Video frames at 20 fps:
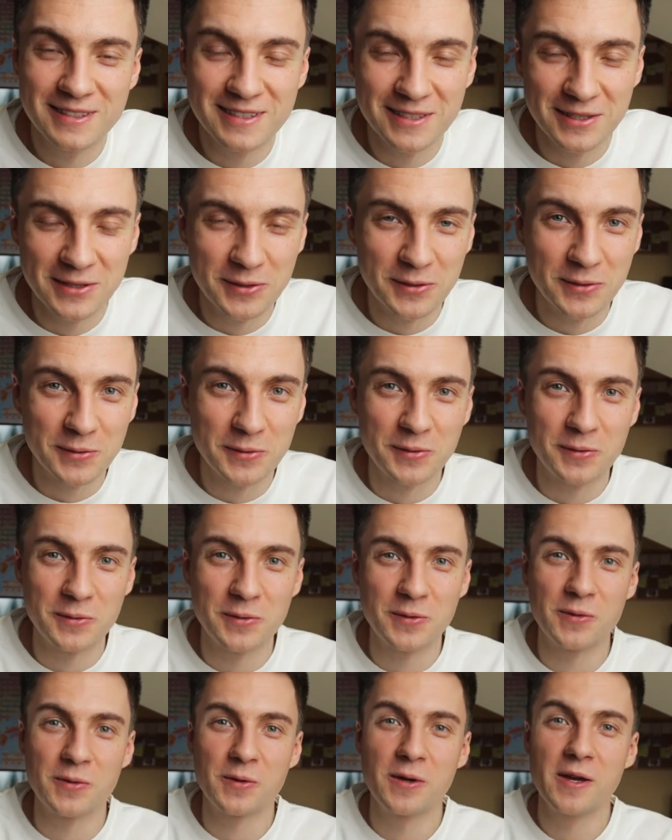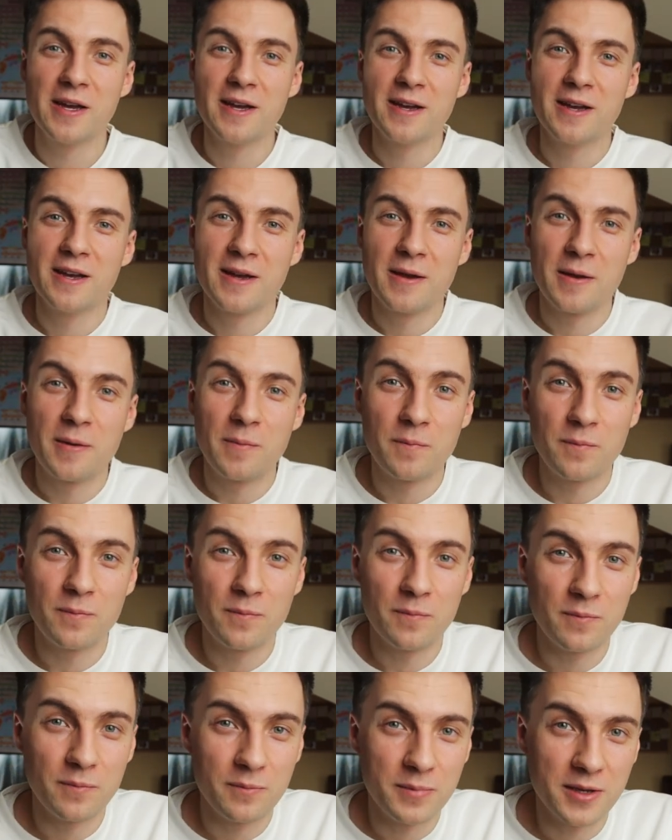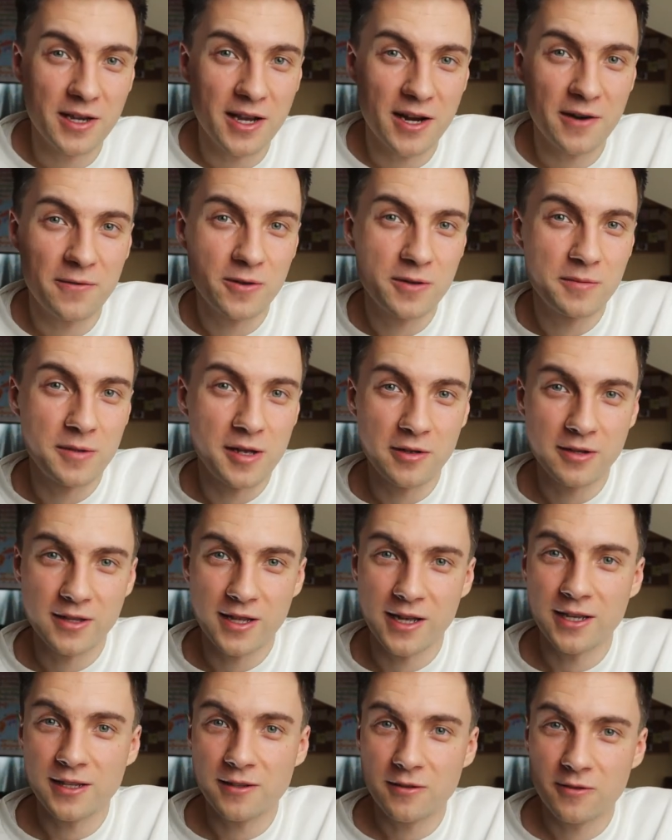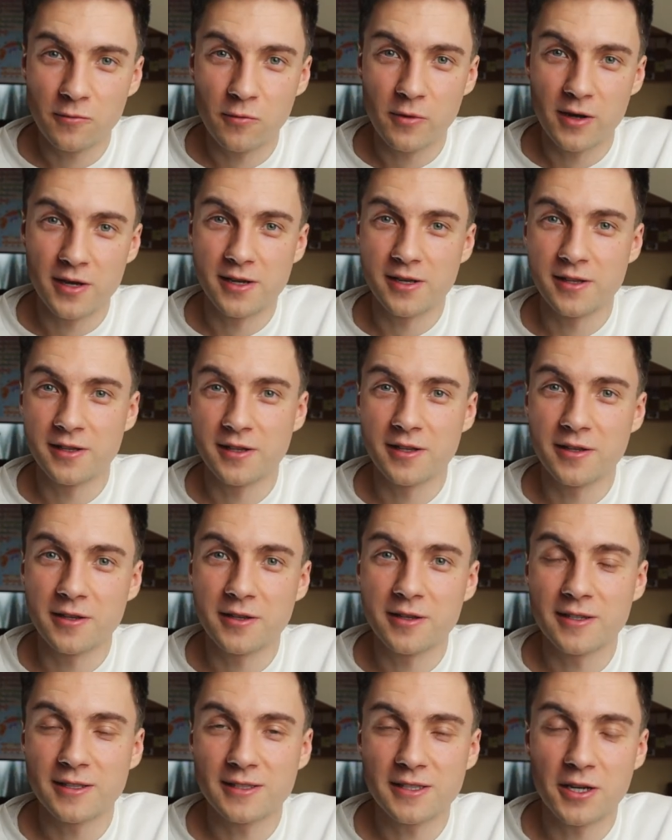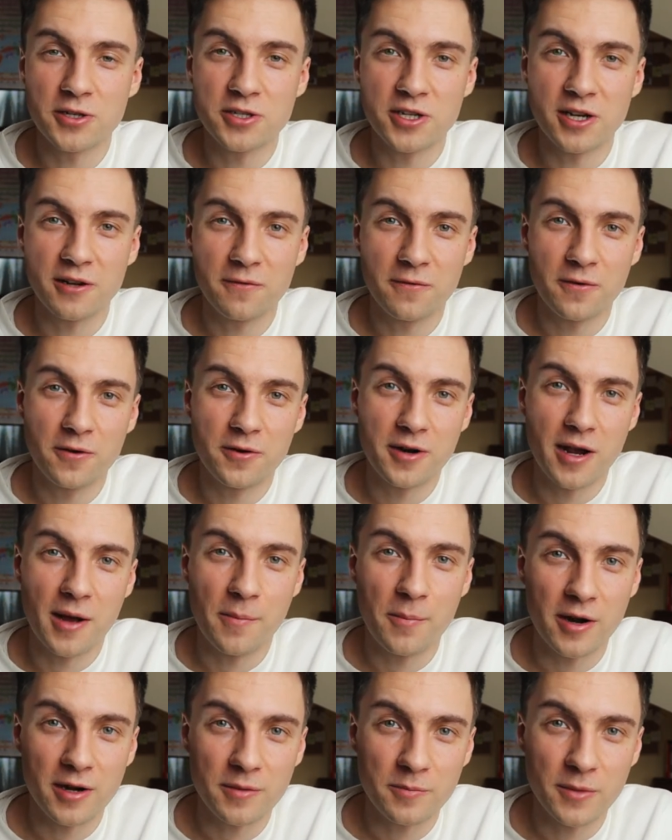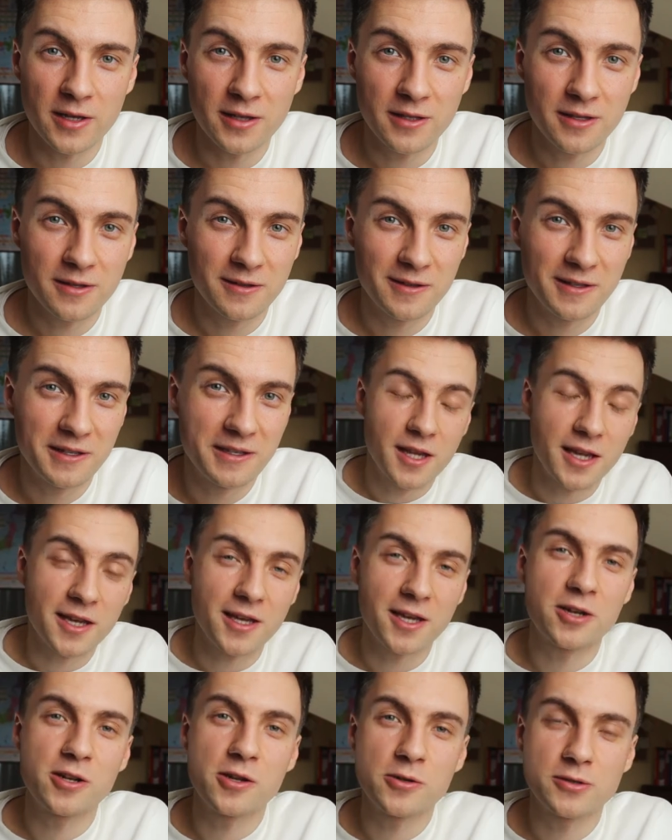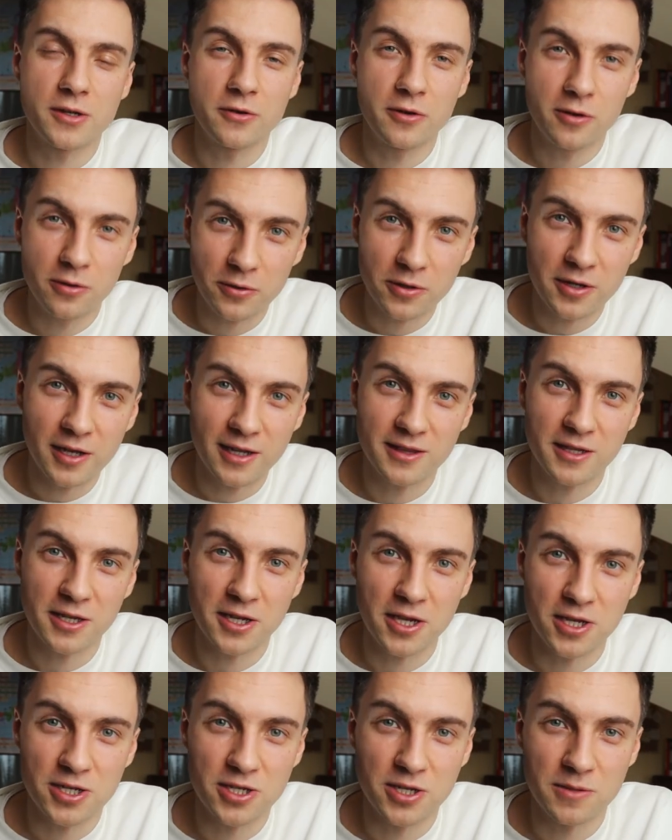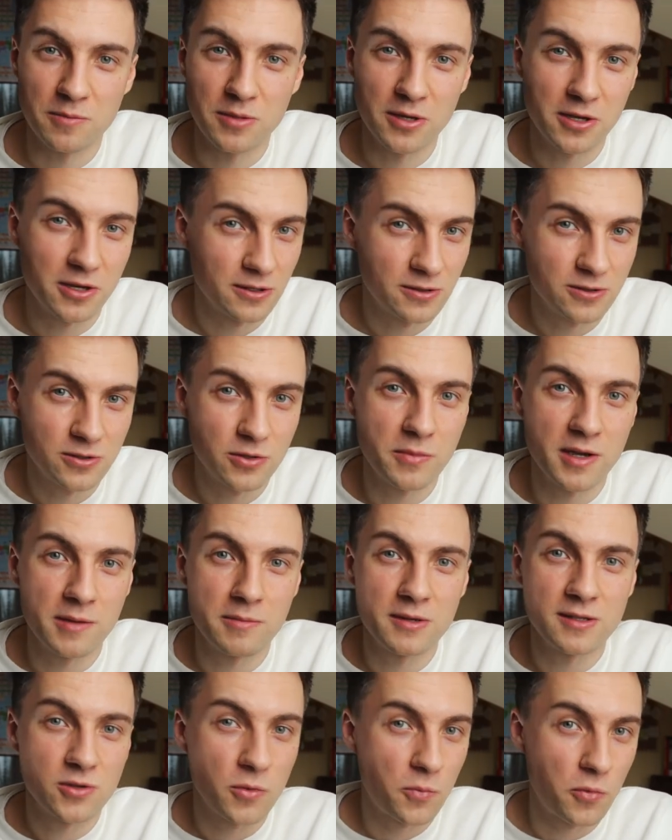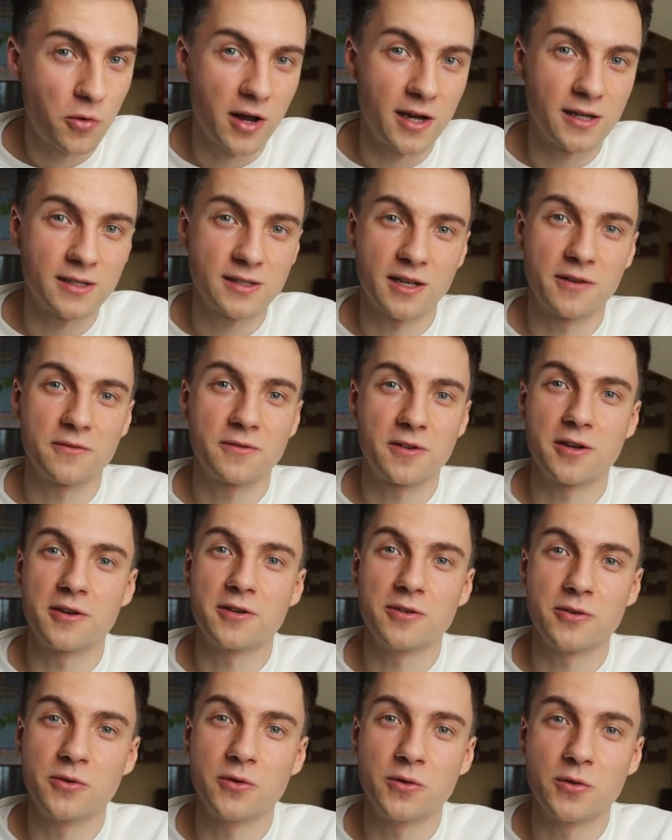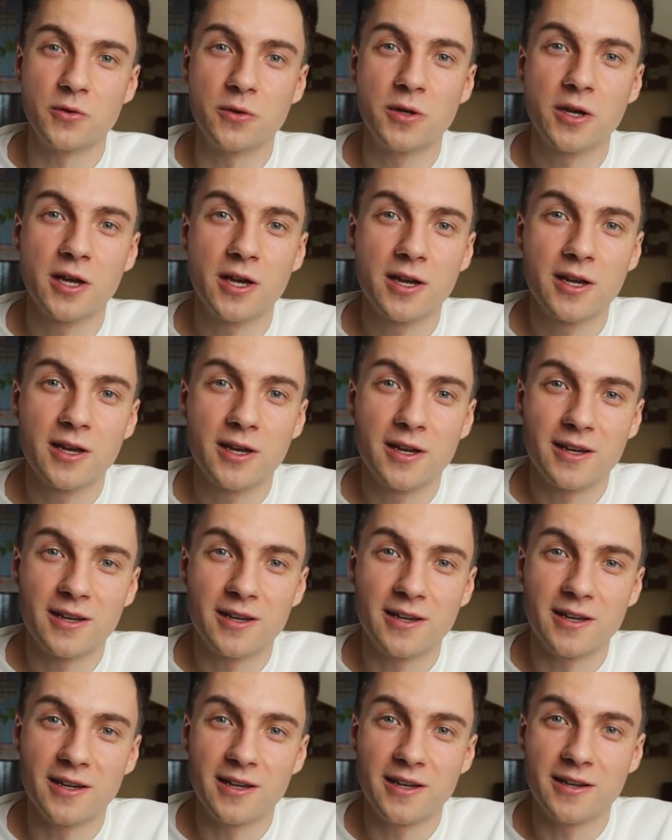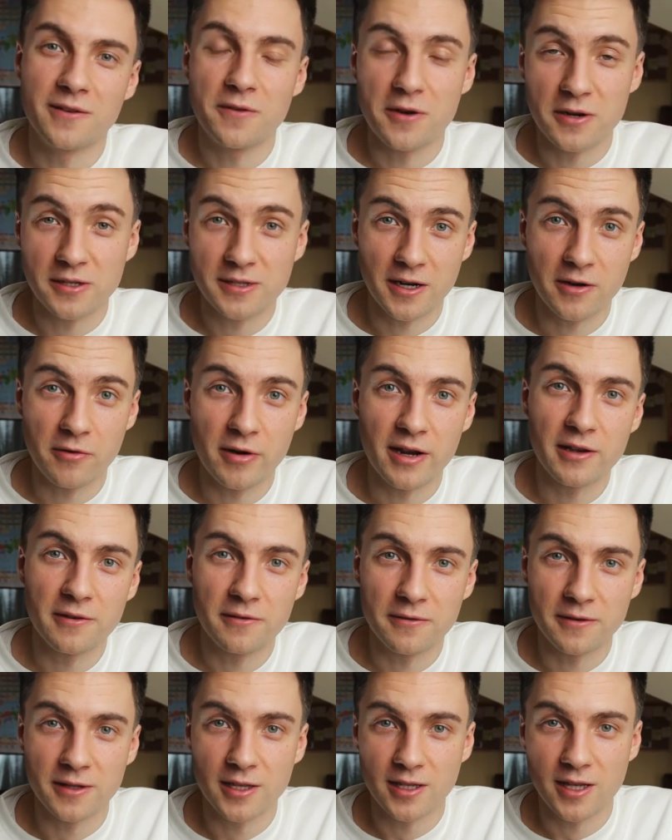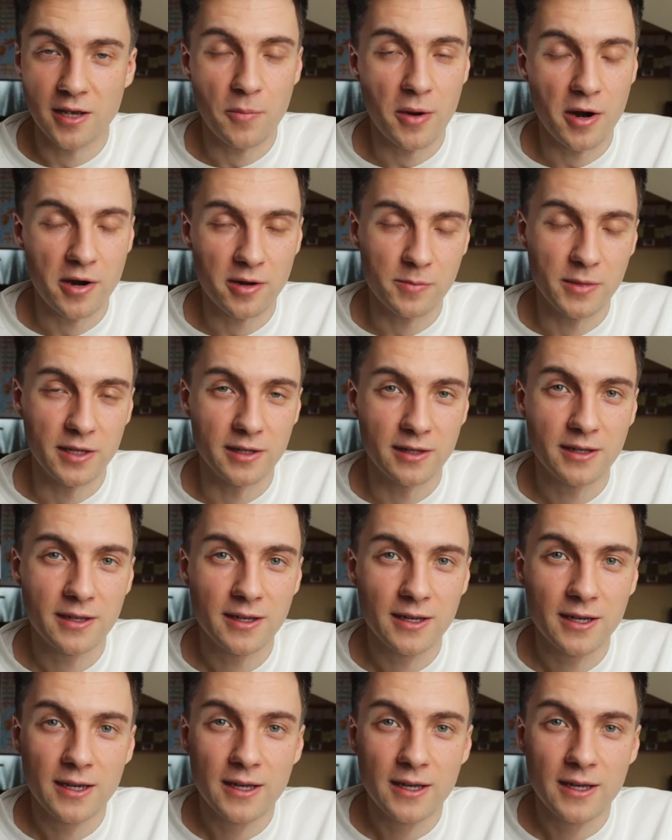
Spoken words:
So be careful about that when searching for apartment. Take a closer look at the kitchen because you may be surprised after you first arrive in that apartment.